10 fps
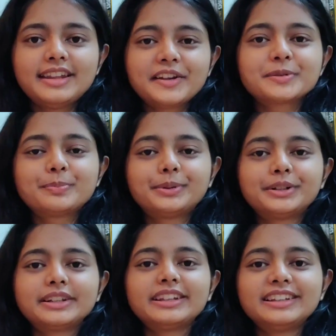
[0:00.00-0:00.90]
next
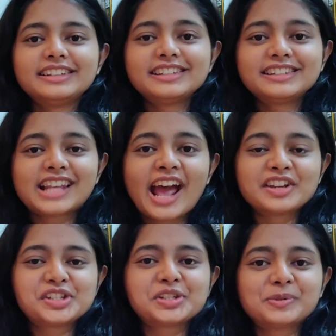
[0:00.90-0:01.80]
book is
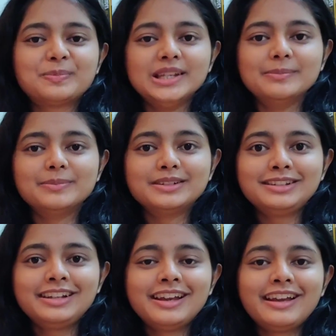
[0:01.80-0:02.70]
Anxious
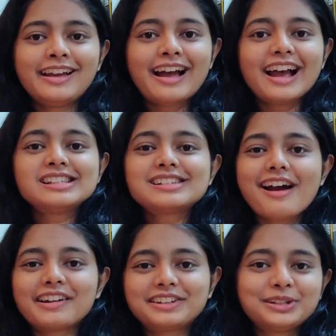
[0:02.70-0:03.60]
People. I
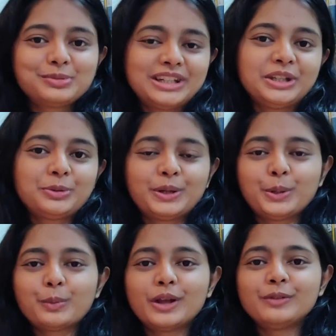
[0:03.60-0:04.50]
started
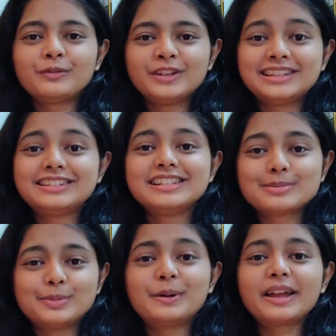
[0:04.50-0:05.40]
2021 with
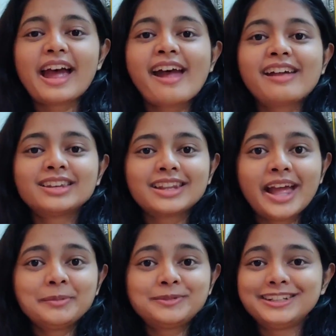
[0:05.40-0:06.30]
this book and
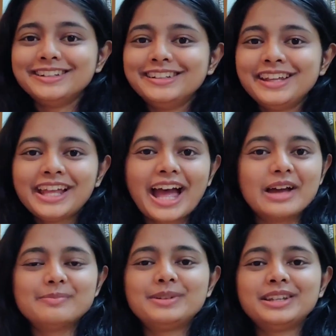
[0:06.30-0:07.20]
I'm really
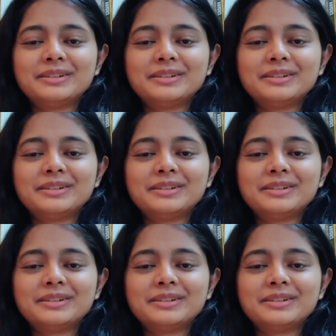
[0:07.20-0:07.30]
happy